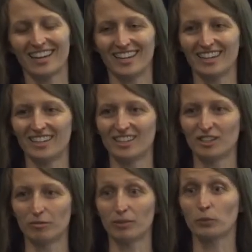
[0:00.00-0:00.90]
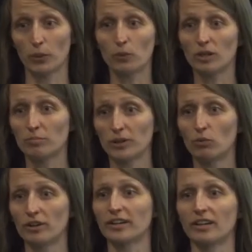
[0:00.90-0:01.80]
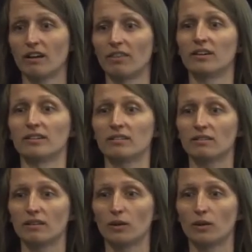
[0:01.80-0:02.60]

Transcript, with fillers: And, but we will be working on this.